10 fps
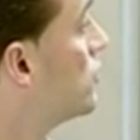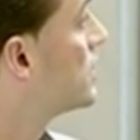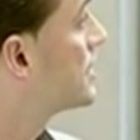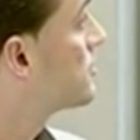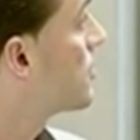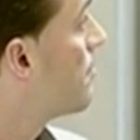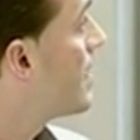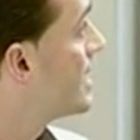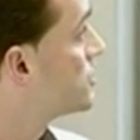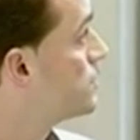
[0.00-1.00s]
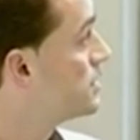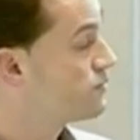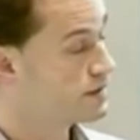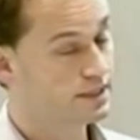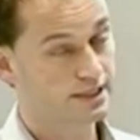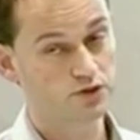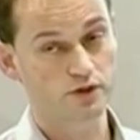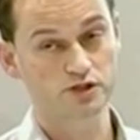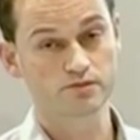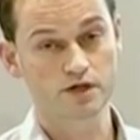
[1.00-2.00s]
looked at the combined treatment, it
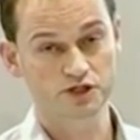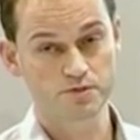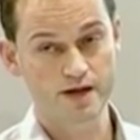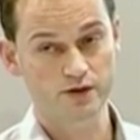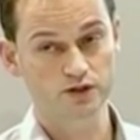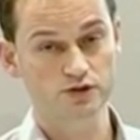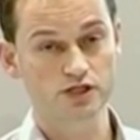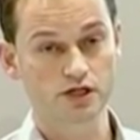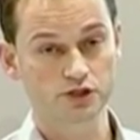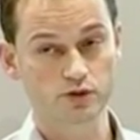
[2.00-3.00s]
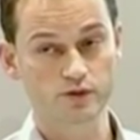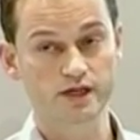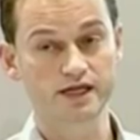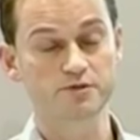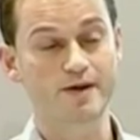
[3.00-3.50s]
was much better, and the results were really